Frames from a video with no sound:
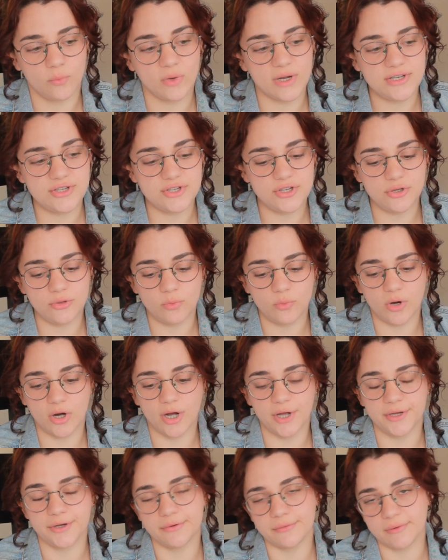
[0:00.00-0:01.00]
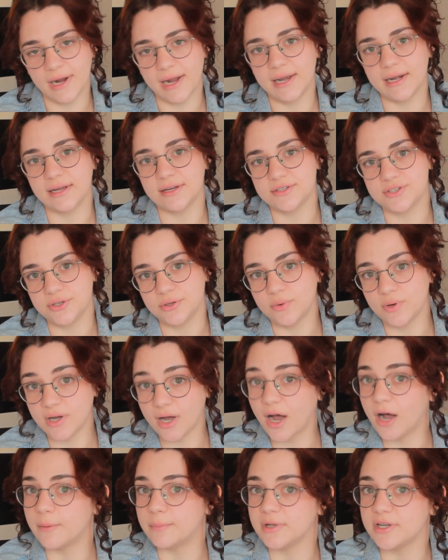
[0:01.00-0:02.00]
What do you want your writing to
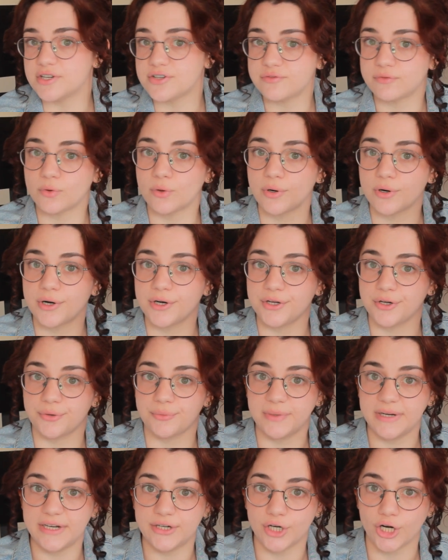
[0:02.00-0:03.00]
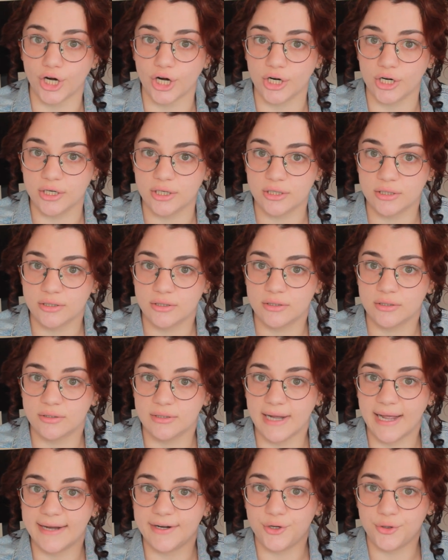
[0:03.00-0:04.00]
accomplish for your reader?
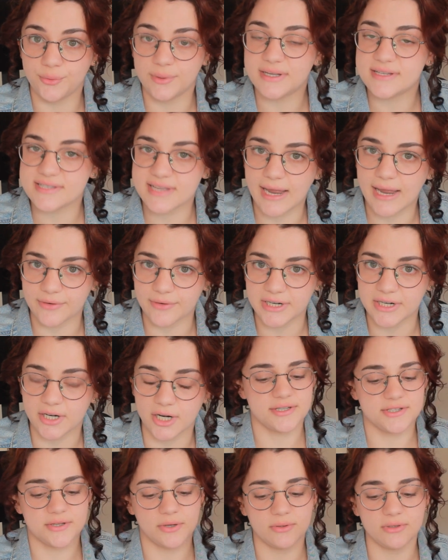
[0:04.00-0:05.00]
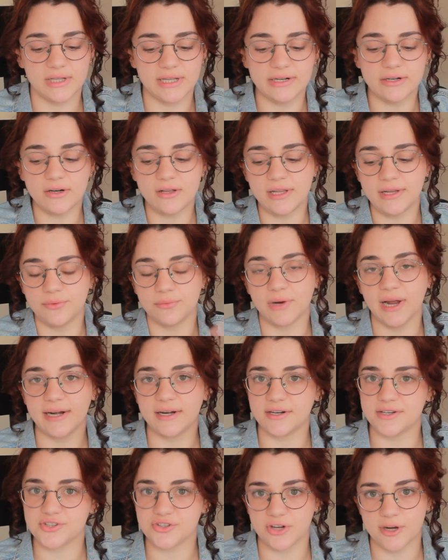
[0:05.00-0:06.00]
And who is reader? So literally write a
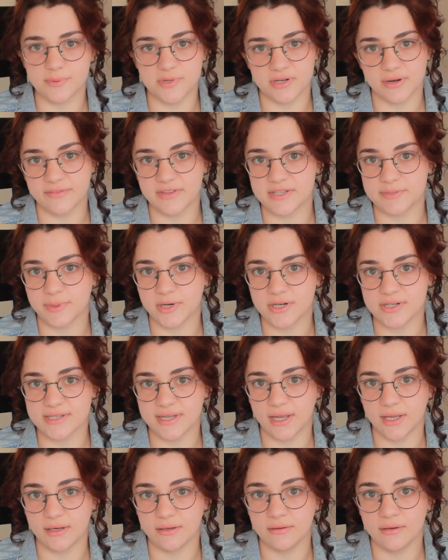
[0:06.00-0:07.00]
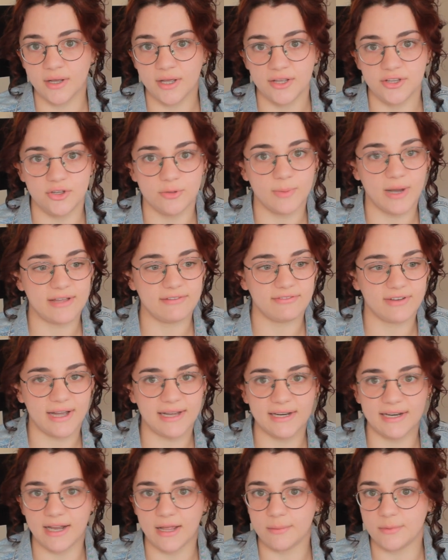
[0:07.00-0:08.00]
description of this person. You might
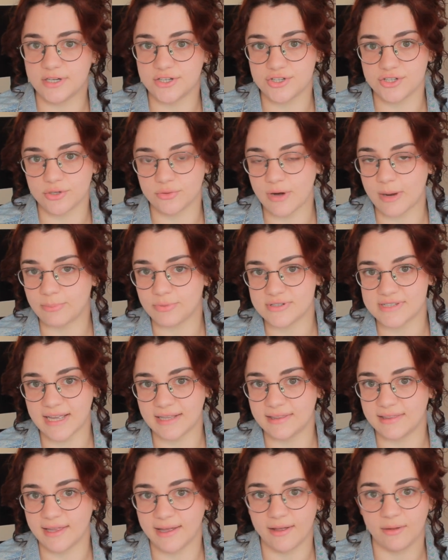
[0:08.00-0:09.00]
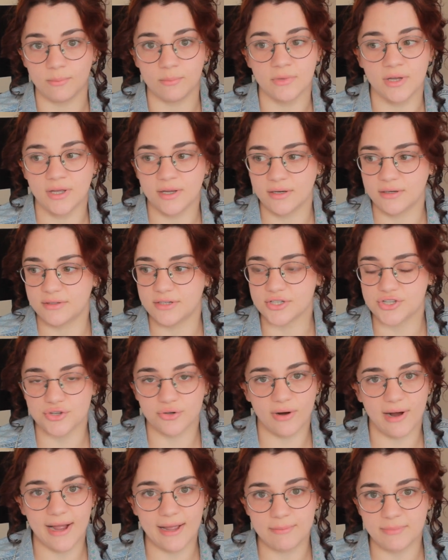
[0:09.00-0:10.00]
find an image to represent them,
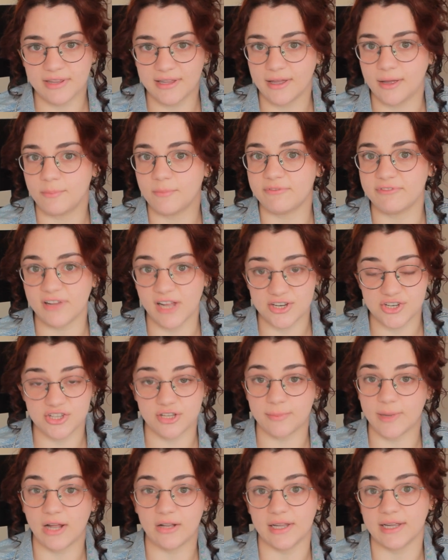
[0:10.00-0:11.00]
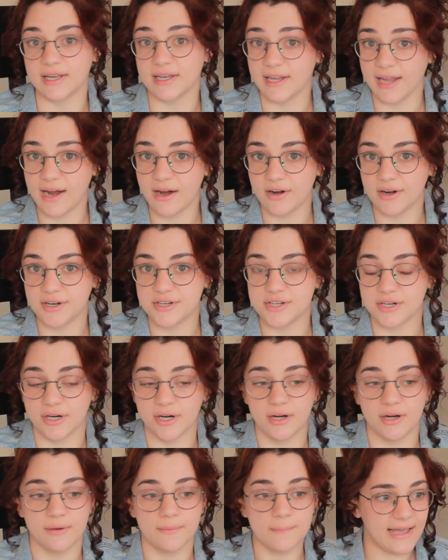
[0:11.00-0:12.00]
describe them, flesh them out like a character,
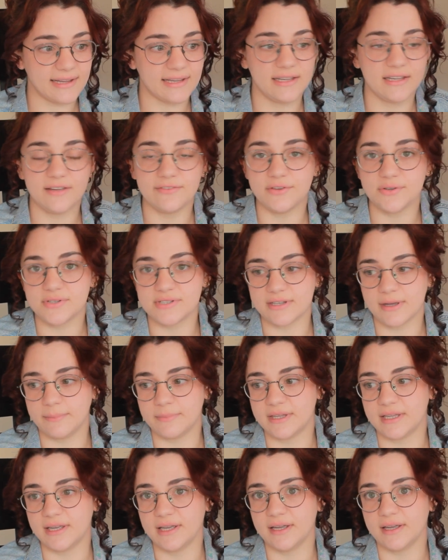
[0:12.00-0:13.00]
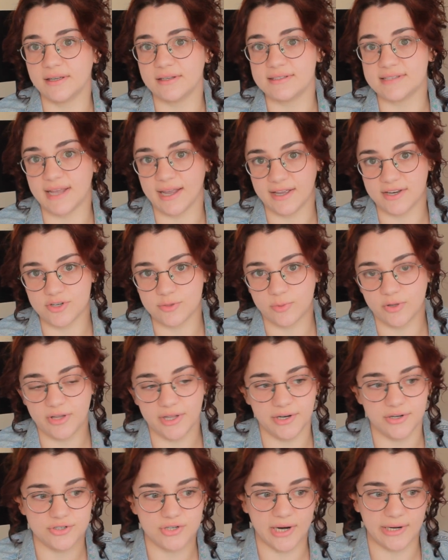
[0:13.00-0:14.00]
and that can give you something tangible
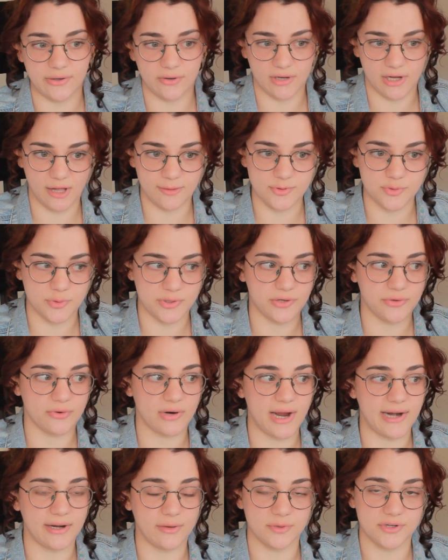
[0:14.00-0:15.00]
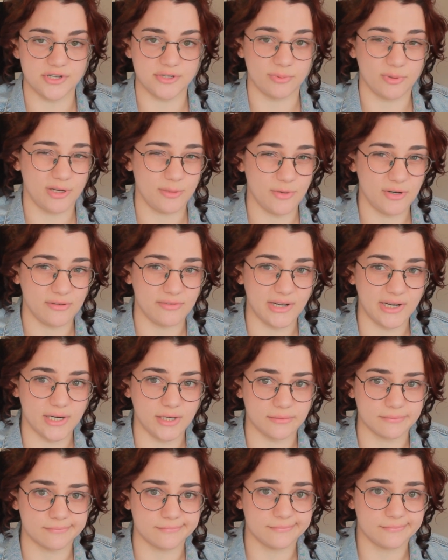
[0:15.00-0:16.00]
that you're trying to accomplish with your writing, which is pretty
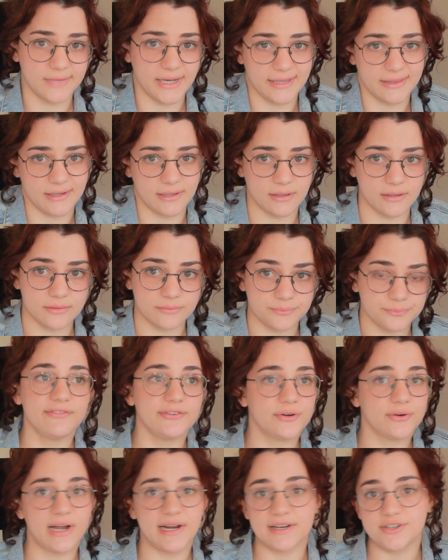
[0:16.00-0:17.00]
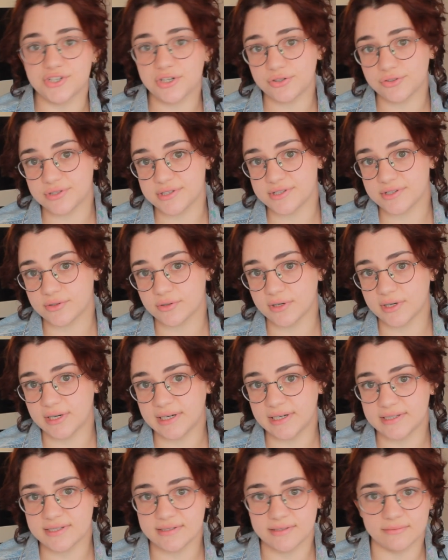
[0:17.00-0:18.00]
motivating, I think. If you're writing children's
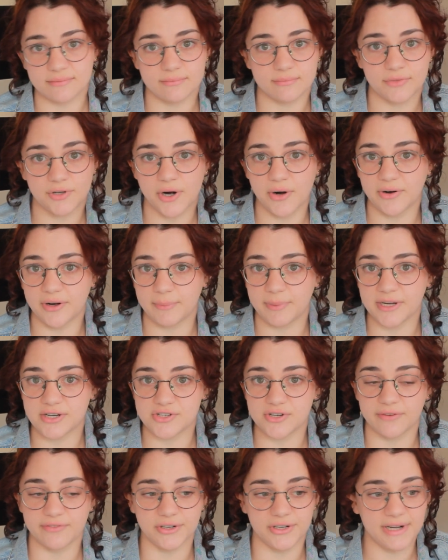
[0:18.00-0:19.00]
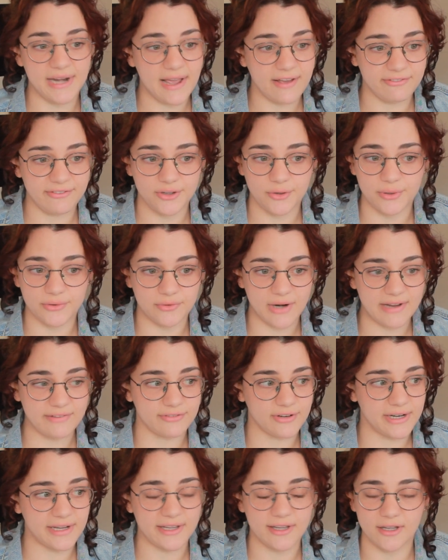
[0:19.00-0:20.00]
stories, throw in a picture of your nephew and write
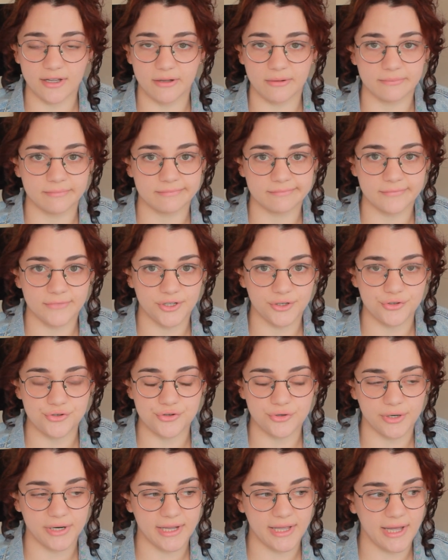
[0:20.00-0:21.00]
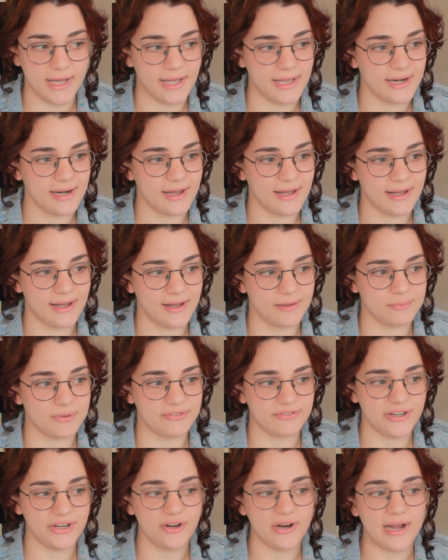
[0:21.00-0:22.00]
for him. Good shortcut, but
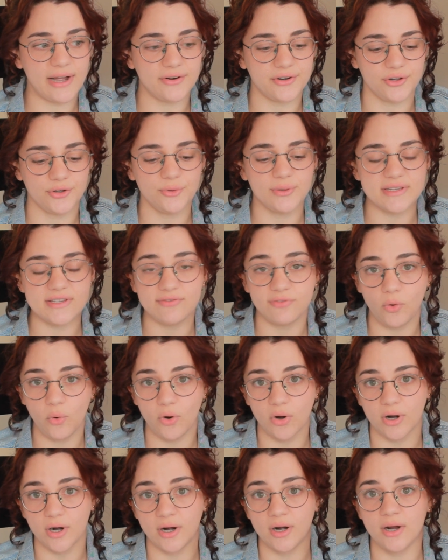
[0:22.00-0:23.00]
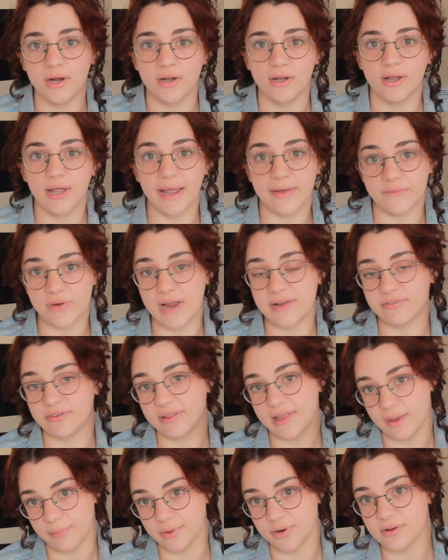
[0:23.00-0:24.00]
figure out who it's for and write for
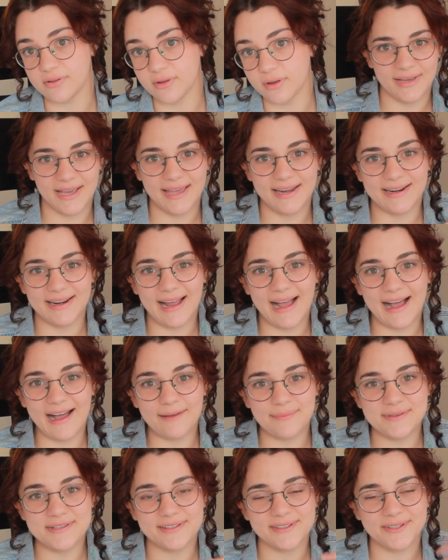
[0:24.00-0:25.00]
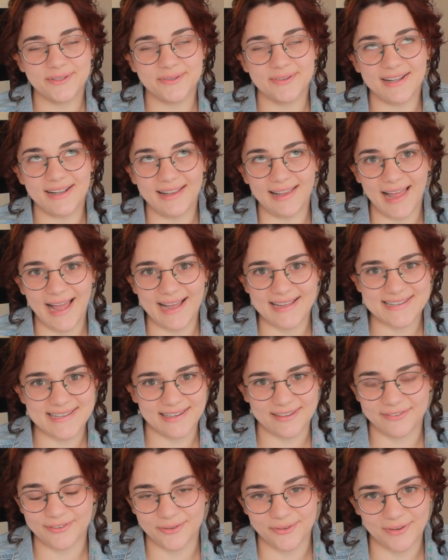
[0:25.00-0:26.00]
that person. And an absolute
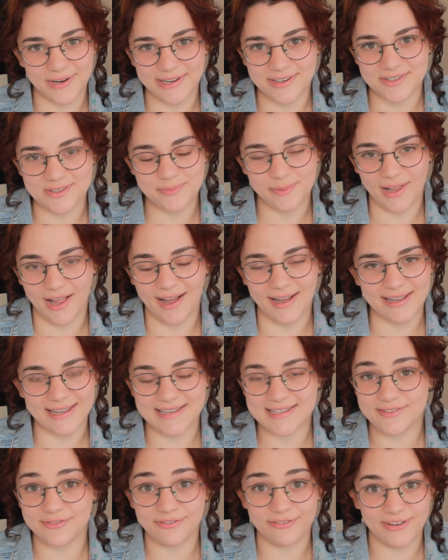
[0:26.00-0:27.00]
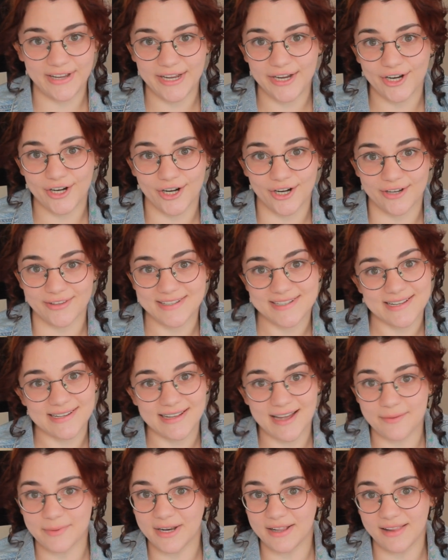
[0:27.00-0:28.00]
classic for writer's block is fear. This can
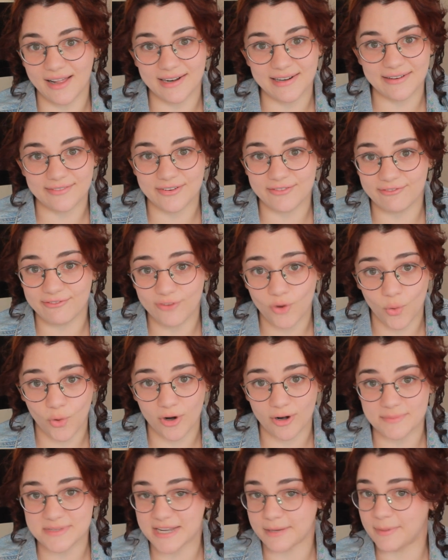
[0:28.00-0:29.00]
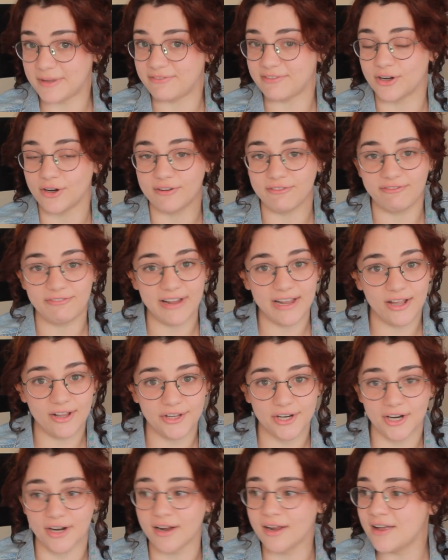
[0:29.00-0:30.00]
come in a lot of different forms. It can be fear of
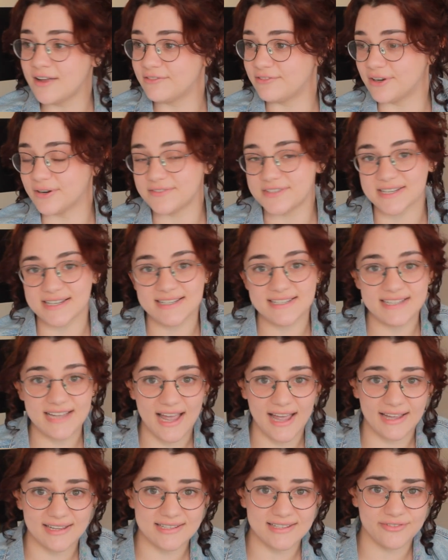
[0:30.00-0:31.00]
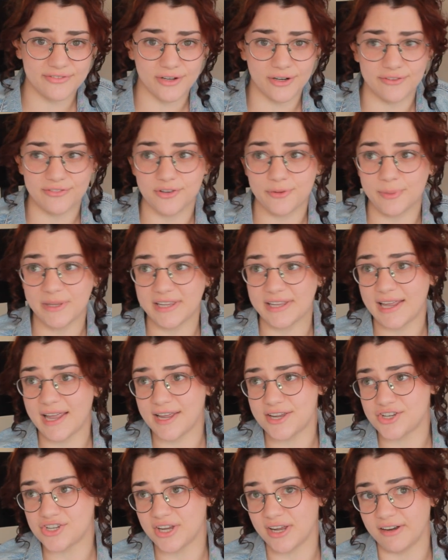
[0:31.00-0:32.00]
failure, fear of success, fear of
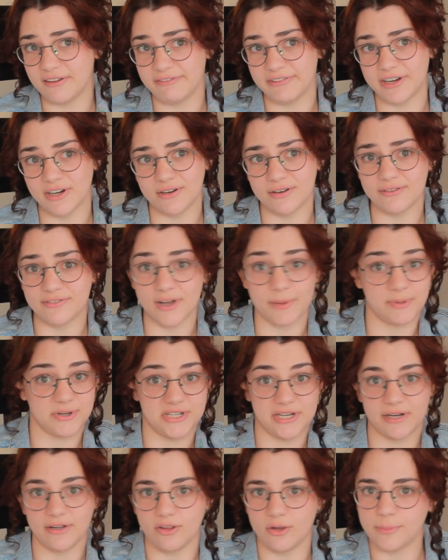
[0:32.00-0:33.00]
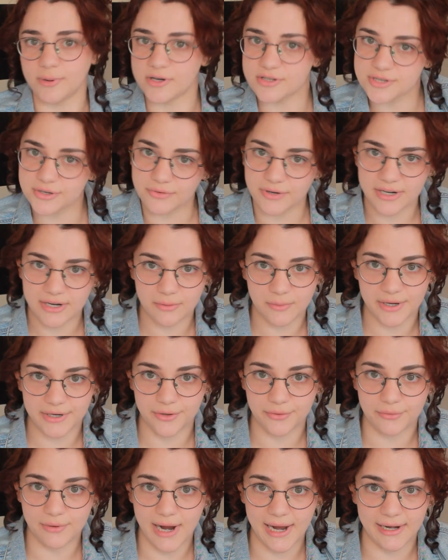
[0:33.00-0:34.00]
humiliation, fear of a particular person reading what
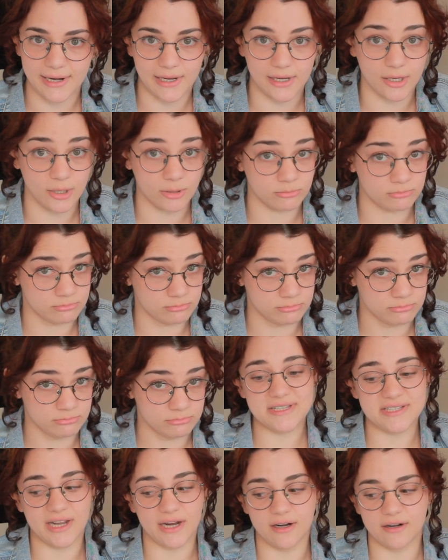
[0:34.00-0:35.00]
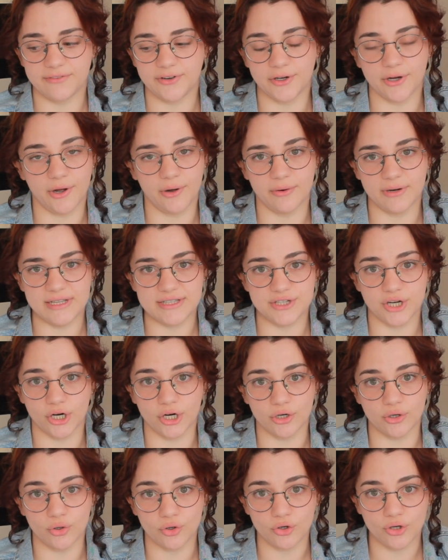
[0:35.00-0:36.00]
you're writing. You might be scared of your own
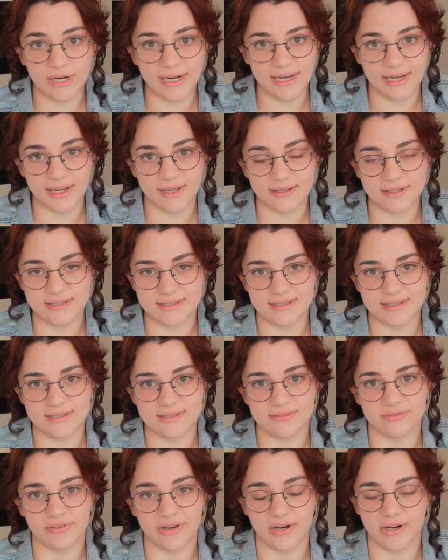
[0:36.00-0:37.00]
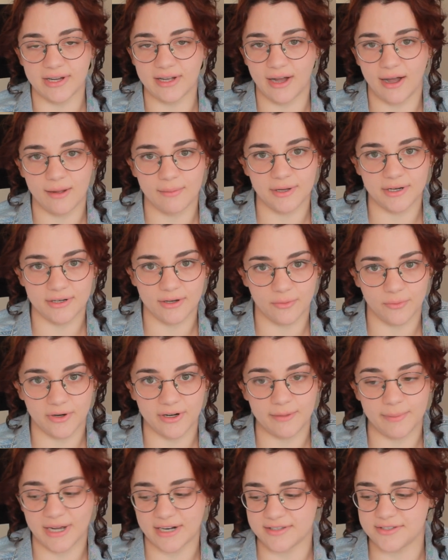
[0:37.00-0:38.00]
internal critic. This is very common. Don't worry
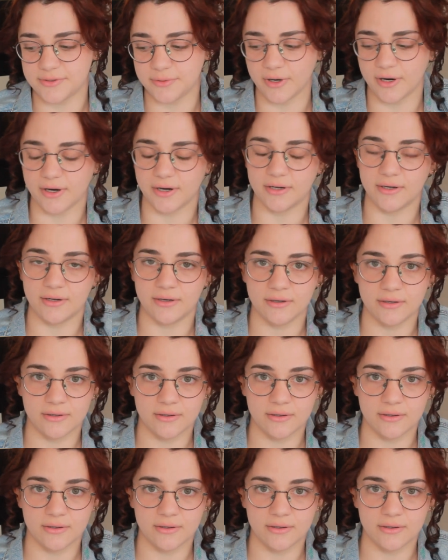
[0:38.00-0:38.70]
about it too hard.